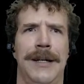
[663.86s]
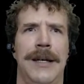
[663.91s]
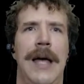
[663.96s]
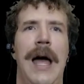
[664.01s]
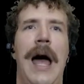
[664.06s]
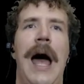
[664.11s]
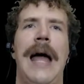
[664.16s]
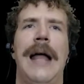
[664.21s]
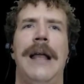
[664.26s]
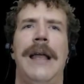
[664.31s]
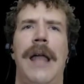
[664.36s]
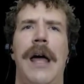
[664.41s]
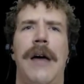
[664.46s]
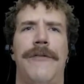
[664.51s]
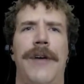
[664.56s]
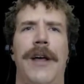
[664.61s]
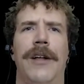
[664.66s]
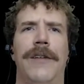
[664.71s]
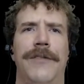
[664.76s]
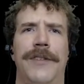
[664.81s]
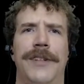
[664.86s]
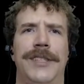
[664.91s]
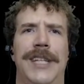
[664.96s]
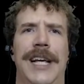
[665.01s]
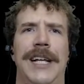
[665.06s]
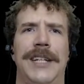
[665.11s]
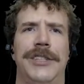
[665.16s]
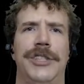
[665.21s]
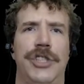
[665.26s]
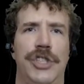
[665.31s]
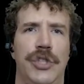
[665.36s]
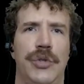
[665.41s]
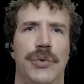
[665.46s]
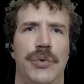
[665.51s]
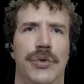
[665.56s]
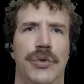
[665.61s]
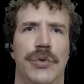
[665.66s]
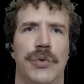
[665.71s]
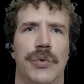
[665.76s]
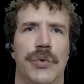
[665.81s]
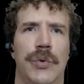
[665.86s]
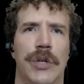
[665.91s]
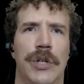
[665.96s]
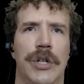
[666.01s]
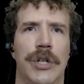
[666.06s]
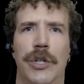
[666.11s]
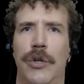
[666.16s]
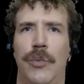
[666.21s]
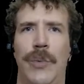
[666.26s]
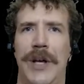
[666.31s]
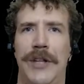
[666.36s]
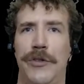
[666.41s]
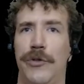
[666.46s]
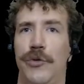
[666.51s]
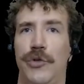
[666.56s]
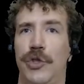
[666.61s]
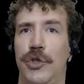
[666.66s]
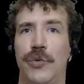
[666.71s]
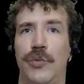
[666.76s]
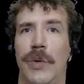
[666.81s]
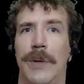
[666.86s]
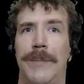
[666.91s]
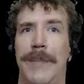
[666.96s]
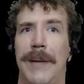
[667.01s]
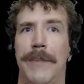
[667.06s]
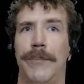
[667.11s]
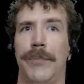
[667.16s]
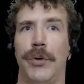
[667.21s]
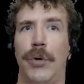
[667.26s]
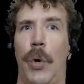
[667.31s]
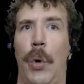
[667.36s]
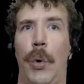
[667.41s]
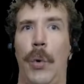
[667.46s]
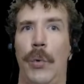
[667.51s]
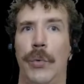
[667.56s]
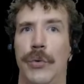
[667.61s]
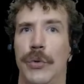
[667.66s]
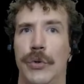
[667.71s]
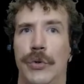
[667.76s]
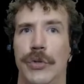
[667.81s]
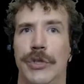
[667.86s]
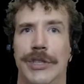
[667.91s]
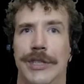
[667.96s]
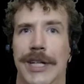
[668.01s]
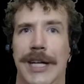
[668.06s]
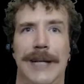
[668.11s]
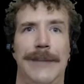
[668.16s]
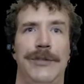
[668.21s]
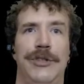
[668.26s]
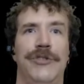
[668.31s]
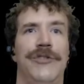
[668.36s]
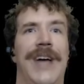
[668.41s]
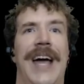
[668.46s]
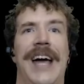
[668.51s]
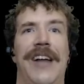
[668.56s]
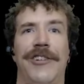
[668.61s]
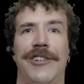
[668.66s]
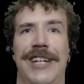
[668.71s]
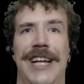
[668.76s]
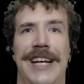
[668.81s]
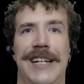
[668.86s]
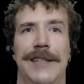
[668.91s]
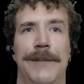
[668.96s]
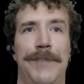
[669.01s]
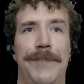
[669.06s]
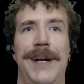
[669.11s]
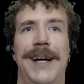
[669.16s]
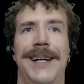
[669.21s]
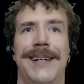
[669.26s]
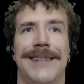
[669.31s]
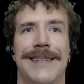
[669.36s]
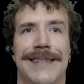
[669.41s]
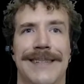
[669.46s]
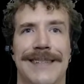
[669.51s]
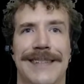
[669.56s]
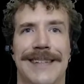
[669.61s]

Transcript: I love Elvis as you do, whether you remember all the good times you had or not, but